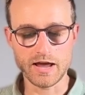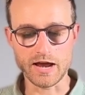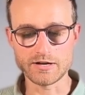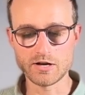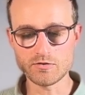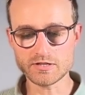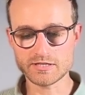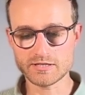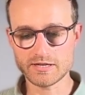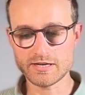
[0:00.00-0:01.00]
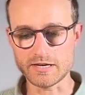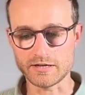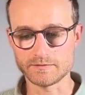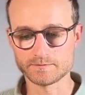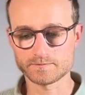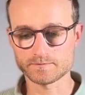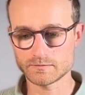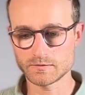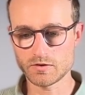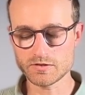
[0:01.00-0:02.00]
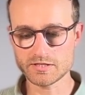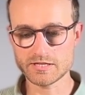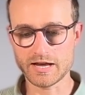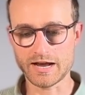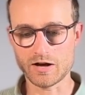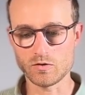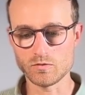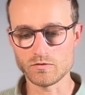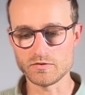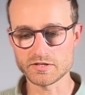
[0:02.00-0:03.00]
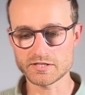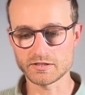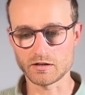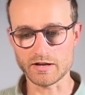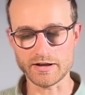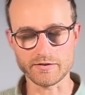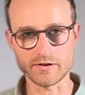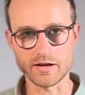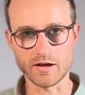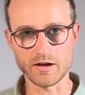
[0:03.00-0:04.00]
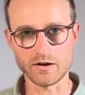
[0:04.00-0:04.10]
And notice here, notice how this little area